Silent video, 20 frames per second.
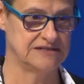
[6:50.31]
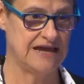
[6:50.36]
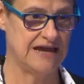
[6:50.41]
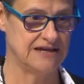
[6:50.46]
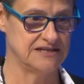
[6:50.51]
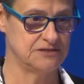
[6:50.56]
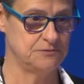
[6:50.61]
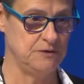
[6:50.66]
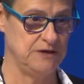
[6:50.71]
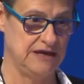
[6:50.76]

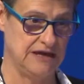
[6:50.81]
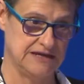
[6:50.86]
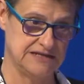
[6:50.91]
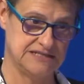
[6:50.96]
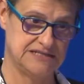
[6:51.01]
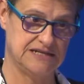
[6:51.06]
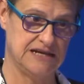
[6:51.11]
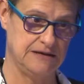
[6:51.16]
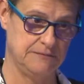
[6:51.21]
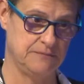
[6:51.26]
as we get
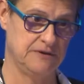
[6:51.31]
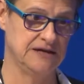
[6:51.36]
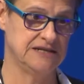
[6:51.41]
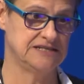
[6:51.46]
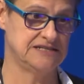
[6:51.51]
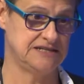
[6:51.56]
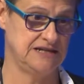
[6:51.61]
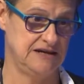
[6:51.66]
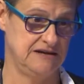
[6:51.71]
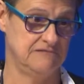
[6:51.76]

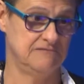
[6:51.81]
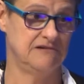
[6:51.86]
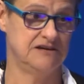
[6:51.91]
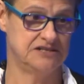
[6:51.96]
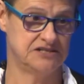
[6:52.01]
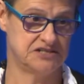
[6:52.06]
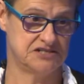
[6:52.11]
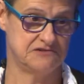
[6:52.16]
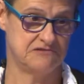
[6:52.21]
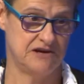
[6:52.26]
state-by-state
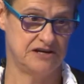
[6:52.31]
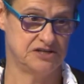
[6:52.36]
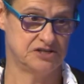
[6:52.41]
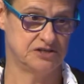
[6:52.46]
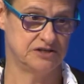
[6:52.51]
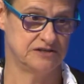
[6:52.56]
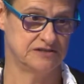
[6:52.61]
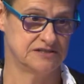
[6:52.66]
registration.